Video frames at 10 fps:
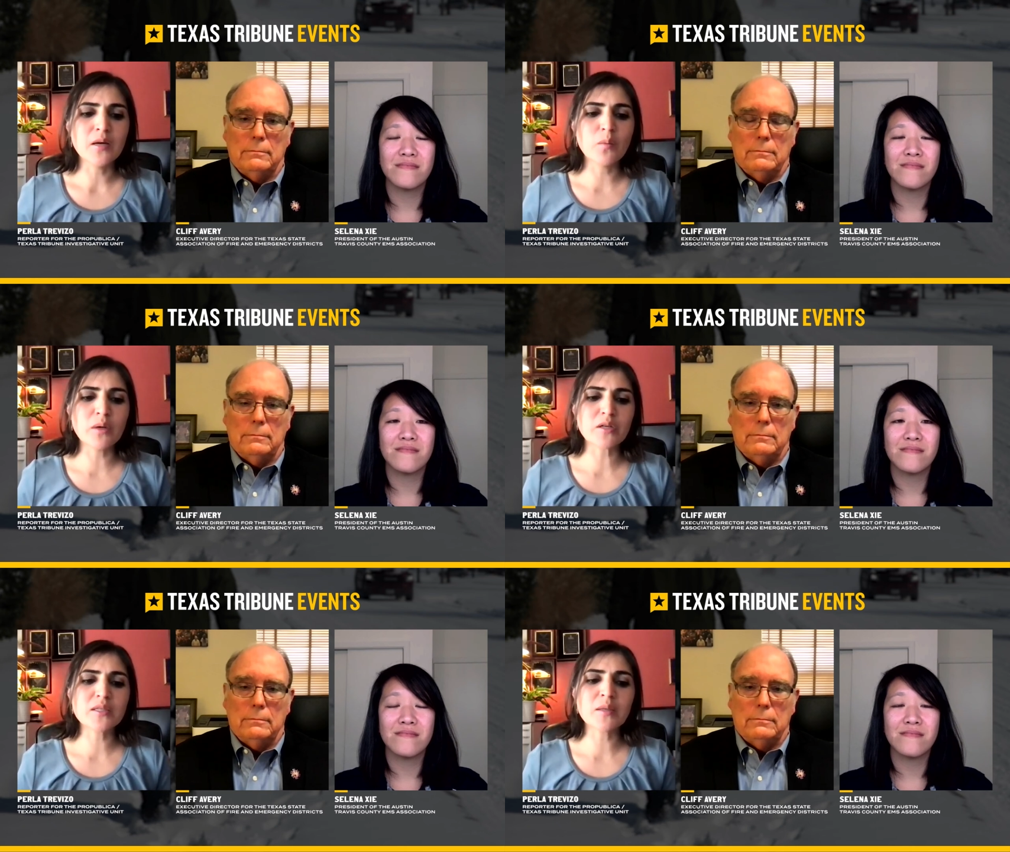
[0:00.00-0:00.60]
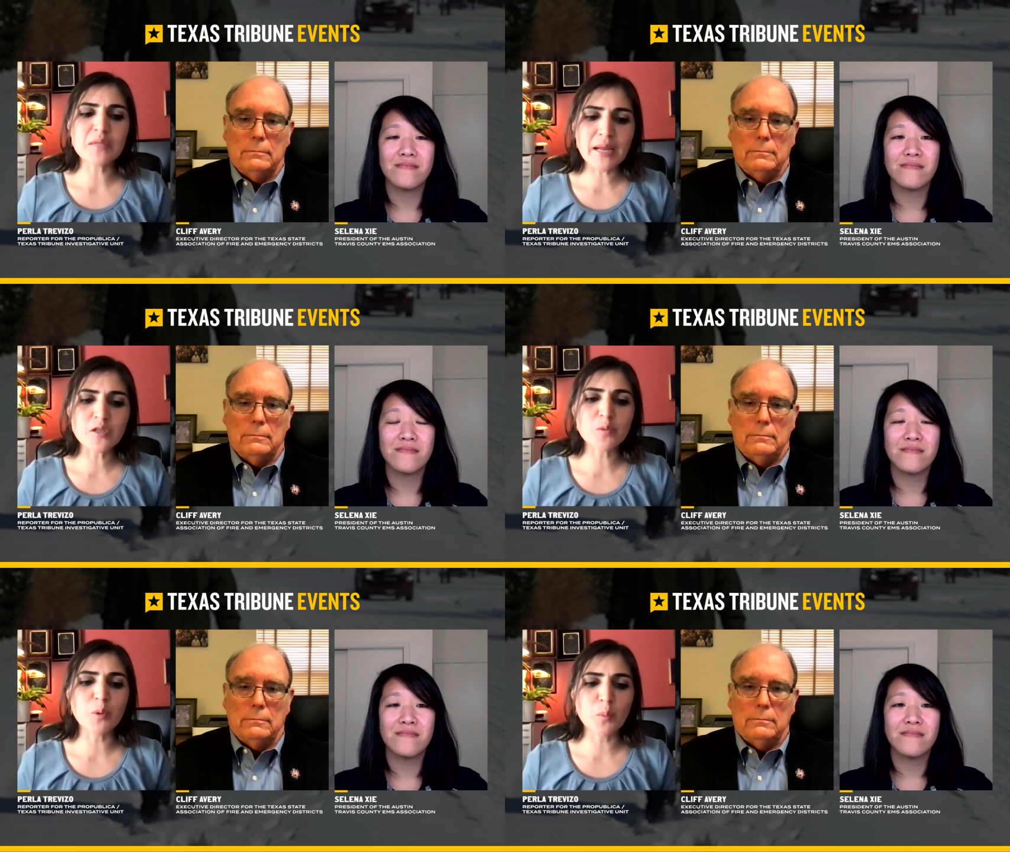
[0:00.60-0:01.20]
Speaker 1: What are some
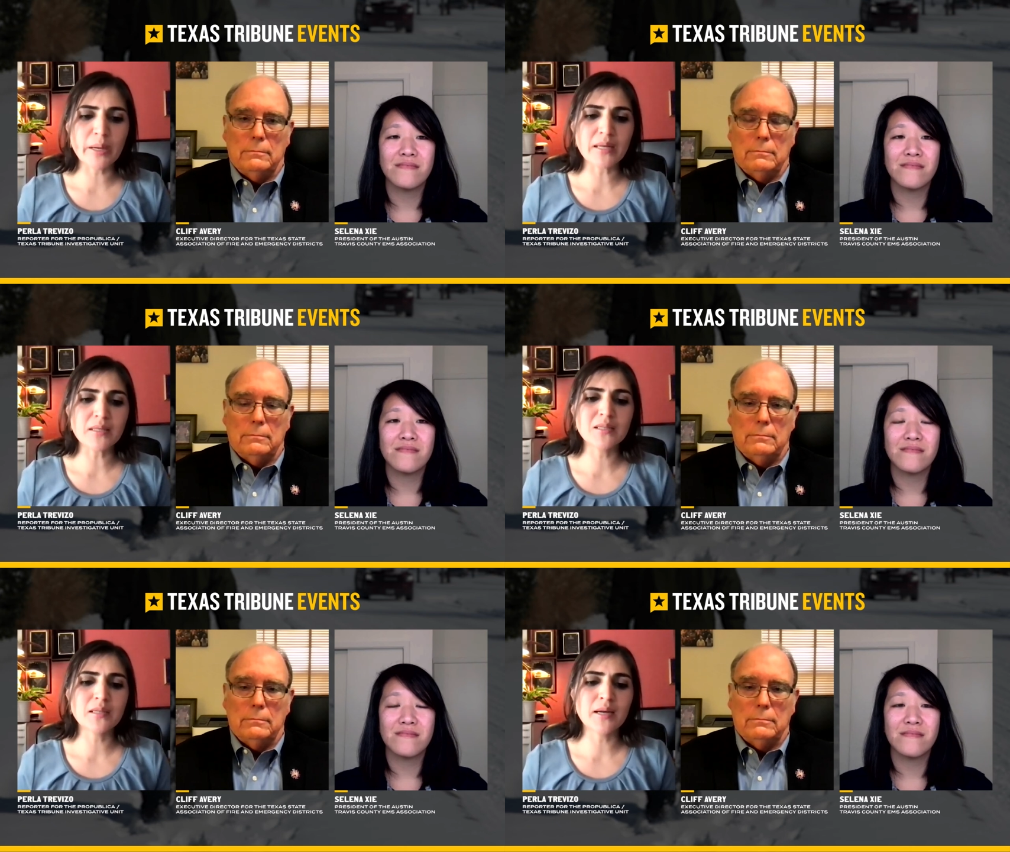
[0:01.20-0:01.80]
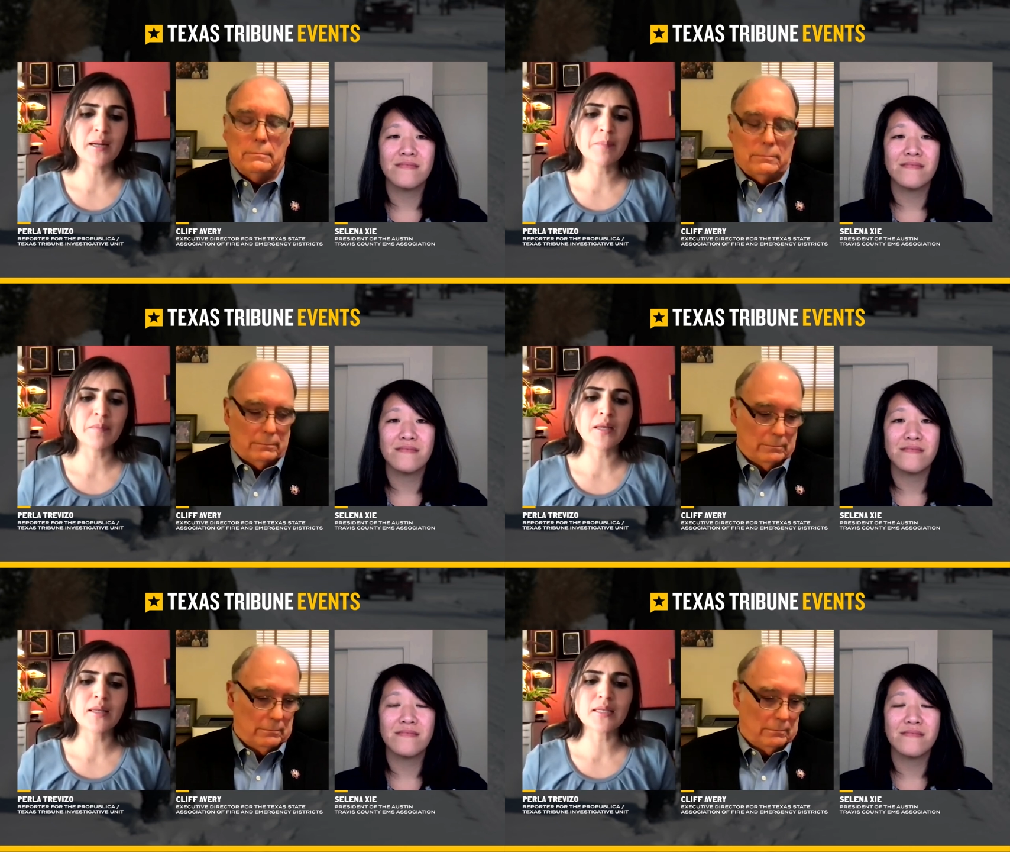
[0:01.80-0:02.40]
tangible ways um,
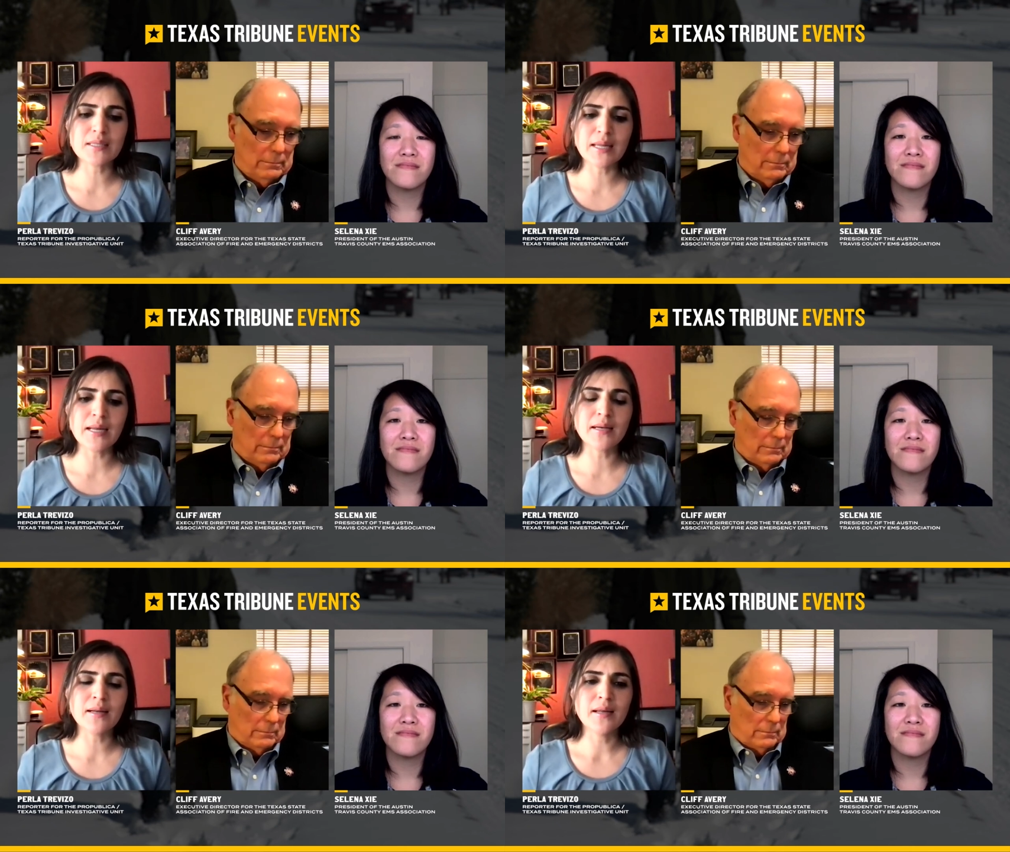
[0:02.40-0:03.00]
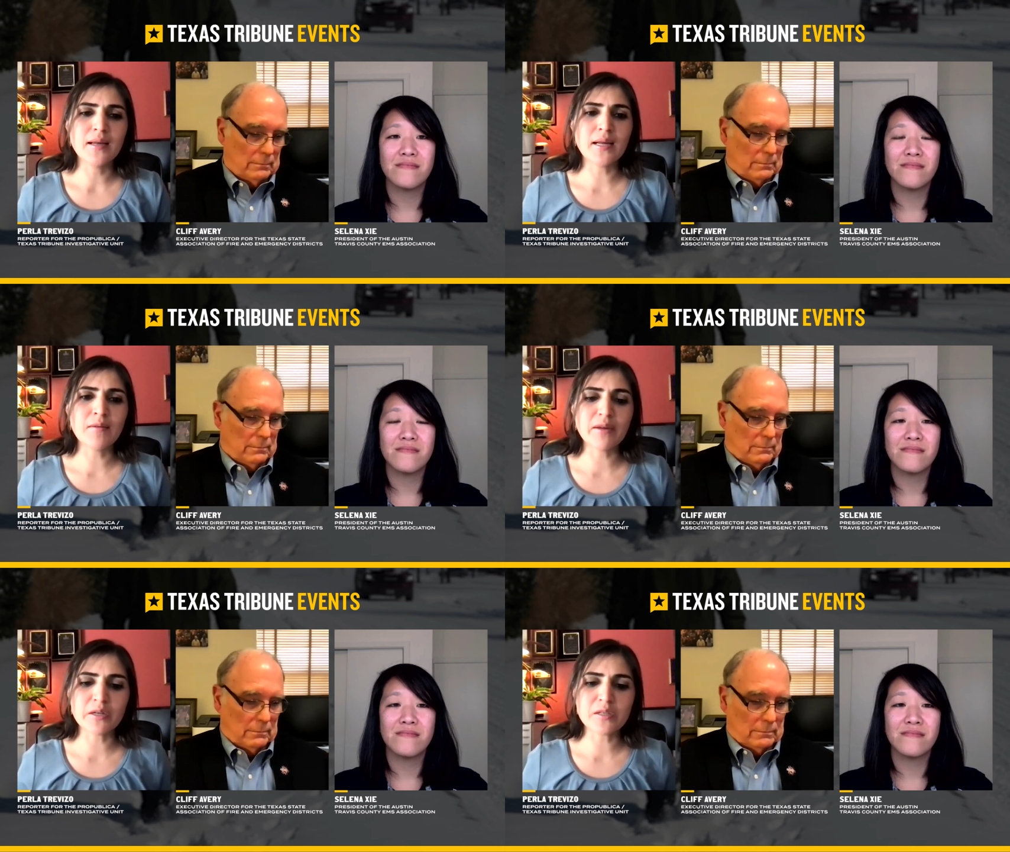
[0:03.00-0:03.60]
that the state and
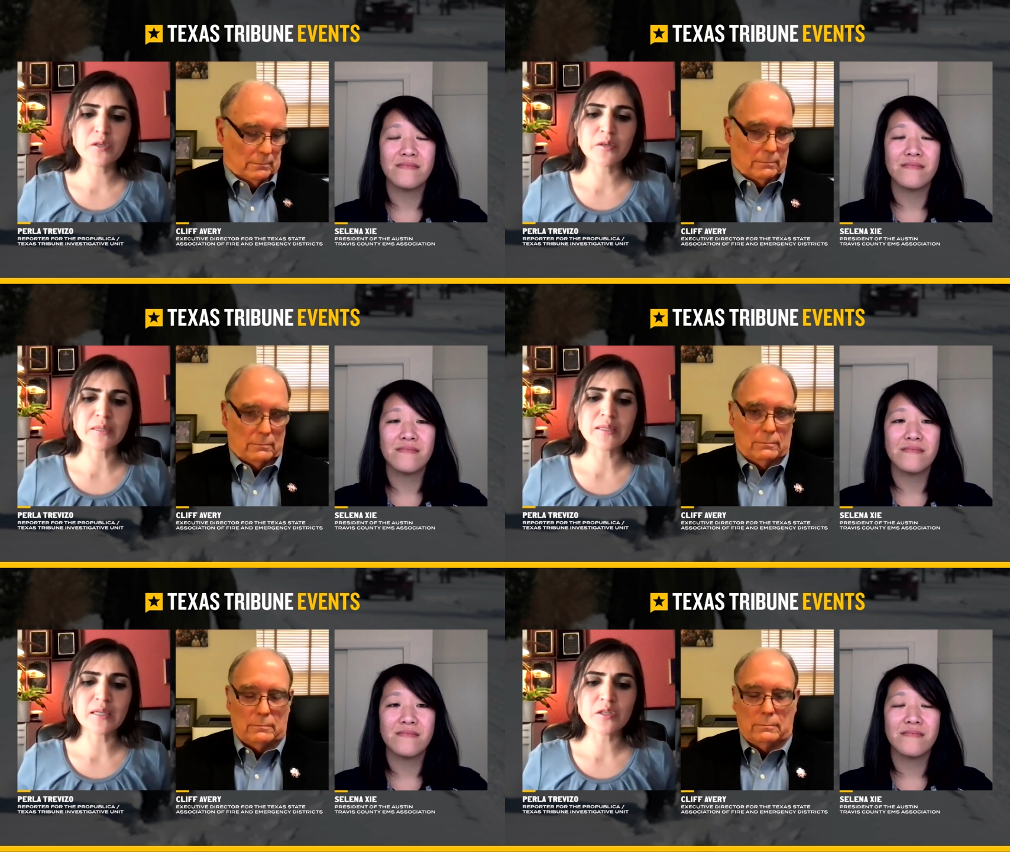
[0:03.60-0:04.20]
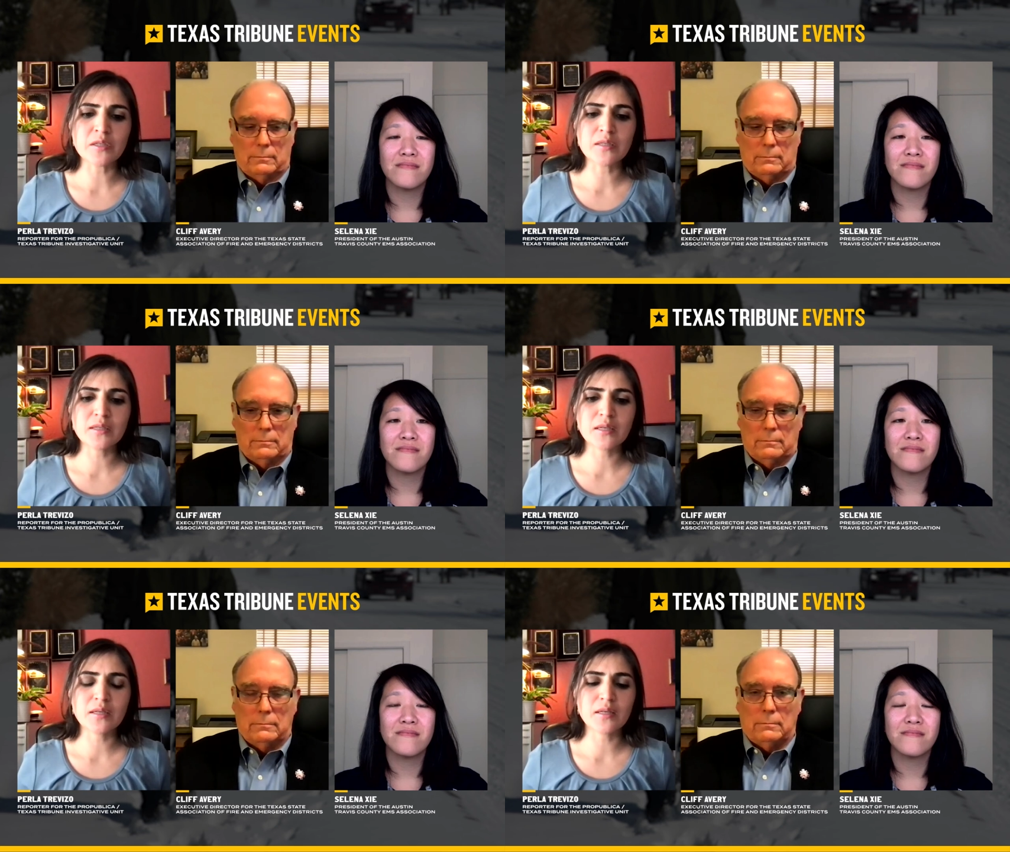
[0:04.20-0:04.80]
various jurisdictions,
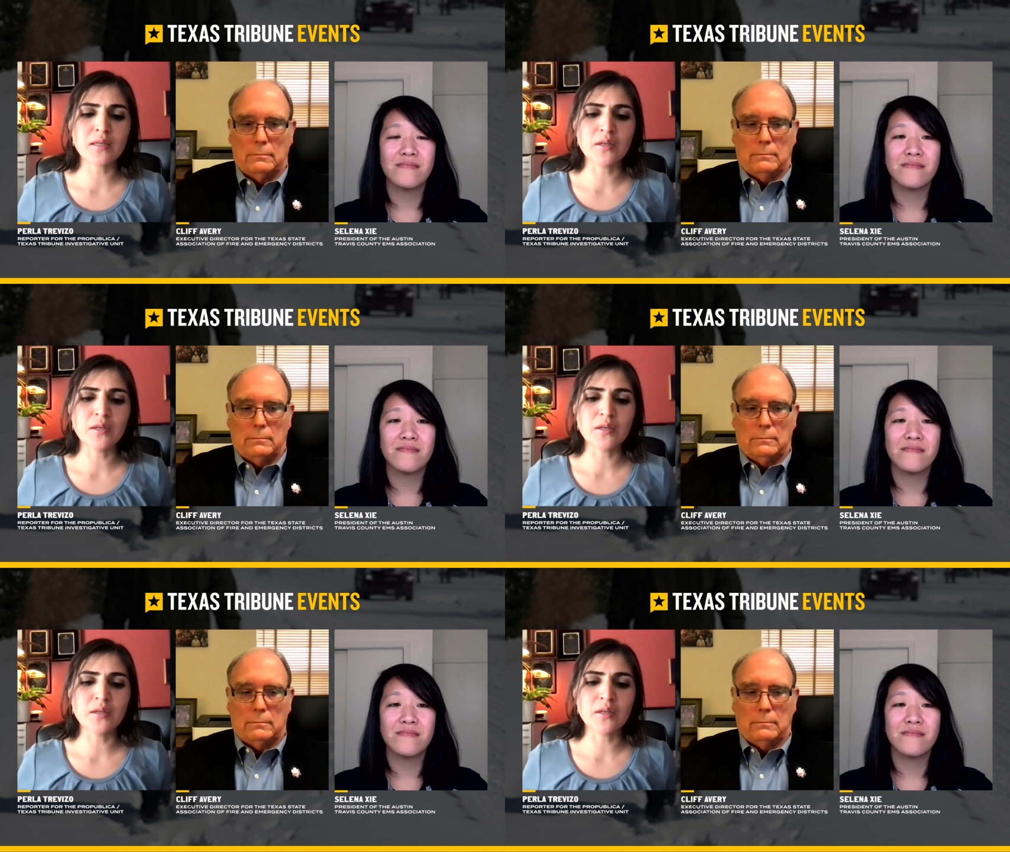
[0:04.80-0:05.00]
you